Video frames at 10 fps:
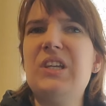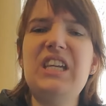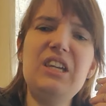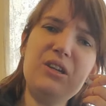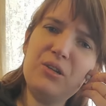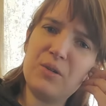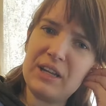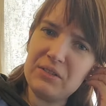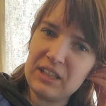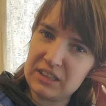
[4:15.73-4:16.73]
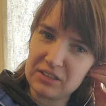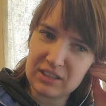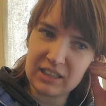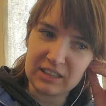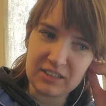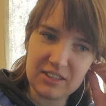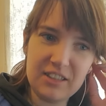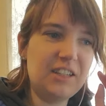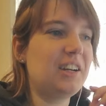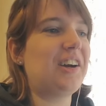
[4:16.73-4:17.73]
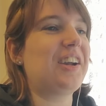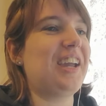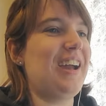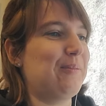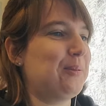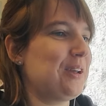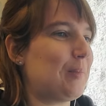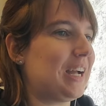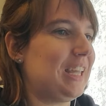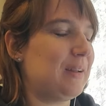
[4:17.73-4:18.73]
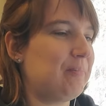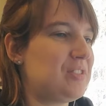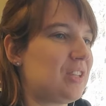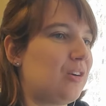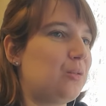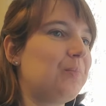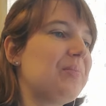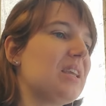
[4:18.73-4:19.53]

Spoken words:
Ew, I don't like the silence. Okay, I'm putting it back in, so...